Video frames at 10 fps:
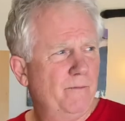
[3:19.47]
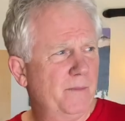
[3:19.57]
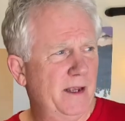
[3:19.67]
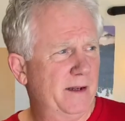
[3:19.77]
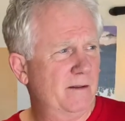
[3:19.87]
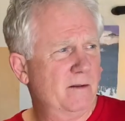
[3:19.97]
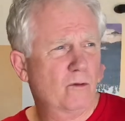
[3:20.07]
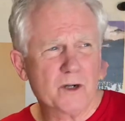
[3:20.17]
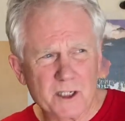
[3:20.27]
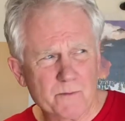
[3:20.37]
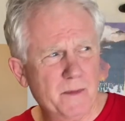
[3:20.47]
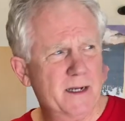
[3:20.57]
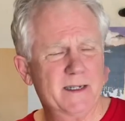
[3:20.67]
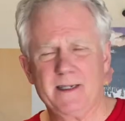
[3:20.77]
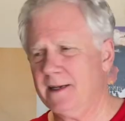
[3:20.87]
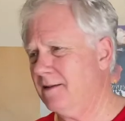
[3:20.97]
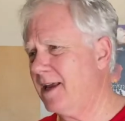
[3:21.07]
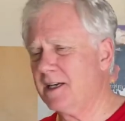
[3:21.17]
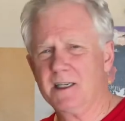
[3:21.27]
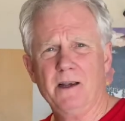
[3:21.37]
at Christmas and
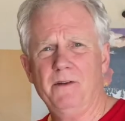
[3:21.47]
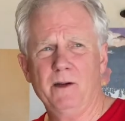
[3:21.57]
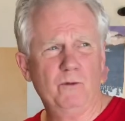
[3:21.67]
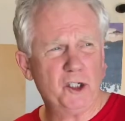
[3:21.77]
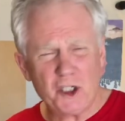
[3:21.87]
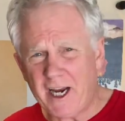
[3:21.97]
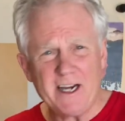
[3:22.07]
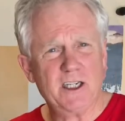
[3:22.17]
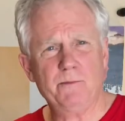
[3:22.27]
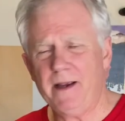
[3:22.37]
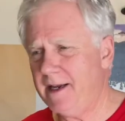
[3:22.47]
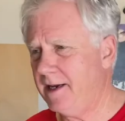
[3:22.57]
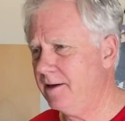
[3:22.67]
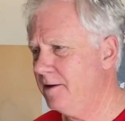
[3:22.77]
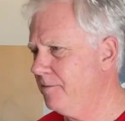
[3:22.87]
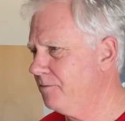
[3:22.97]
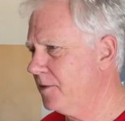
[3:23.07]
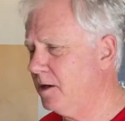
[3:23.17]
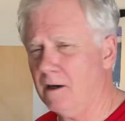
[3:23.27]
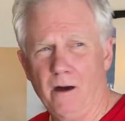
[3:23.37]
Thanksgiving would chase me
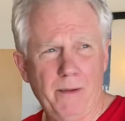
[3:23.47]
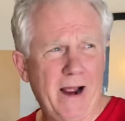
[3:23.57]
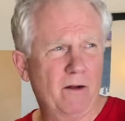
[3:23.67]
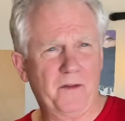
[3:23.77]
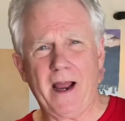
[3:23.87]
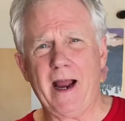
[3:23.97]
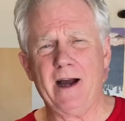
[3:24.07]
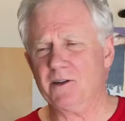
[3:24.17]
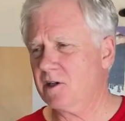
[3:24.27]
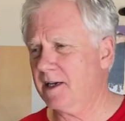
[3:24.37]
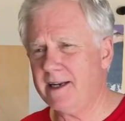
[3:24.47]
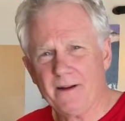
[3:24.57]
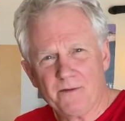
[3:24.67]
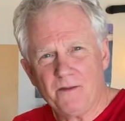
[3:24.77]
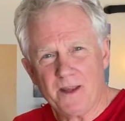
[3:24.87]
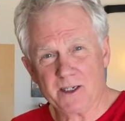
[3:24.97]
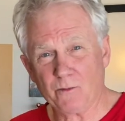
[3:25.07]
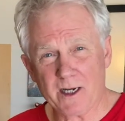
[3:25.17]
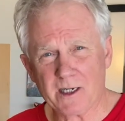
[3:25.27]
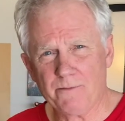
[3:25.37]
about the house to get this
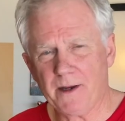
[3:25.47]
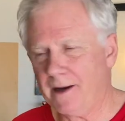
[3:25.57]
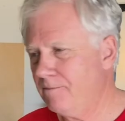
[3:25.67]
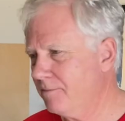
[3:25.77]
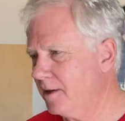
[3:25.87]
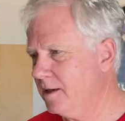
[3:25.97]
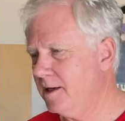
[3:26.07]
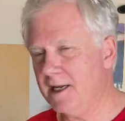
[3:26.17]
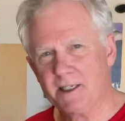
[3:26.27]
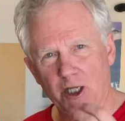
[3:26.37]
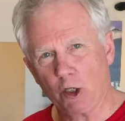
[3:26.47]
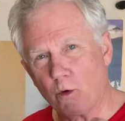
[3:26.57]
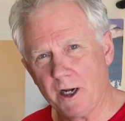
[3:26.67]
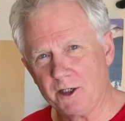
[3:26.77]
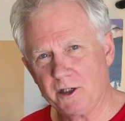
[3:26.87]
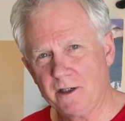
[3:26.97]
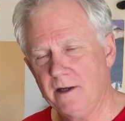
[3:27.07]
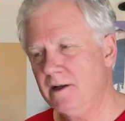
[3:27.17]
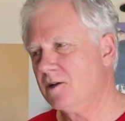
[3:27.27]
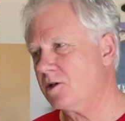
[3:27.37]
recipe. It's the crunch.
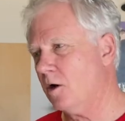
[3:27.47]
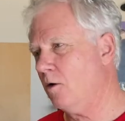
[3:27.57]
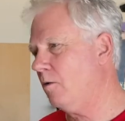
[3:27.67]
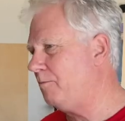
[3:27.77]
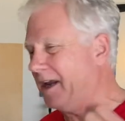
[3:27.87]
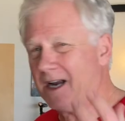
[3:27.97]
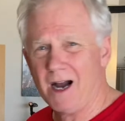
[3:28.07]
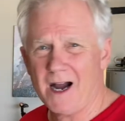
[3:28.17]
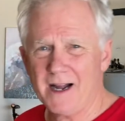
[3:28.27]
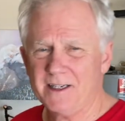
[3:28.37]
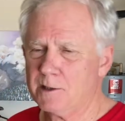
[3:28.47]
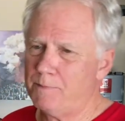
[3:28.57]
So pecans,